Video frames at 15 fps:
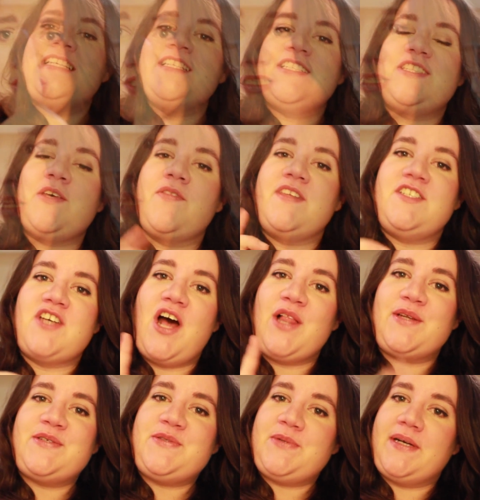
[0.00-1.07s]
So the
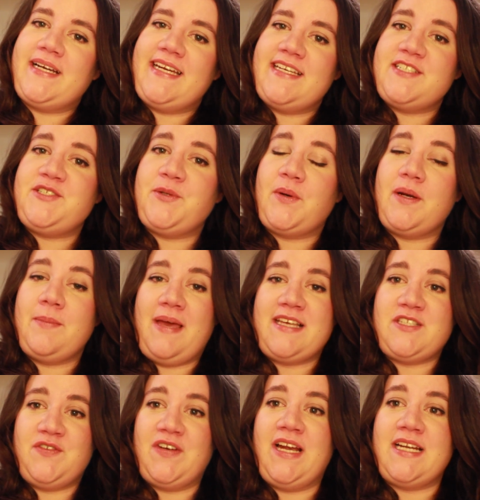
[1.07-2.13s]
dollar store is your
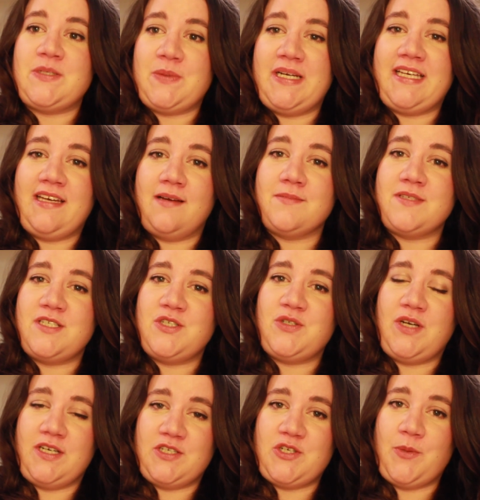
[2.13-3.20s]
best friend when it comes to
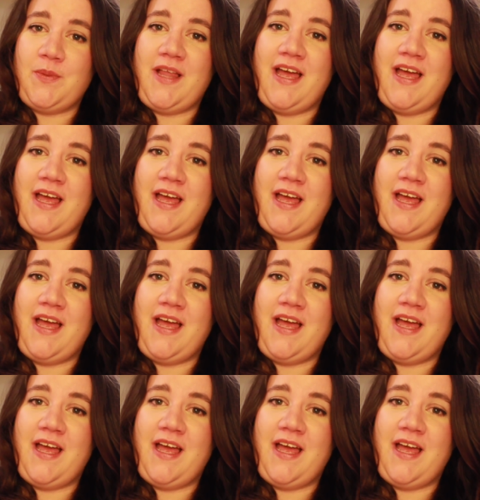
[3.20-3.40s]
trunk show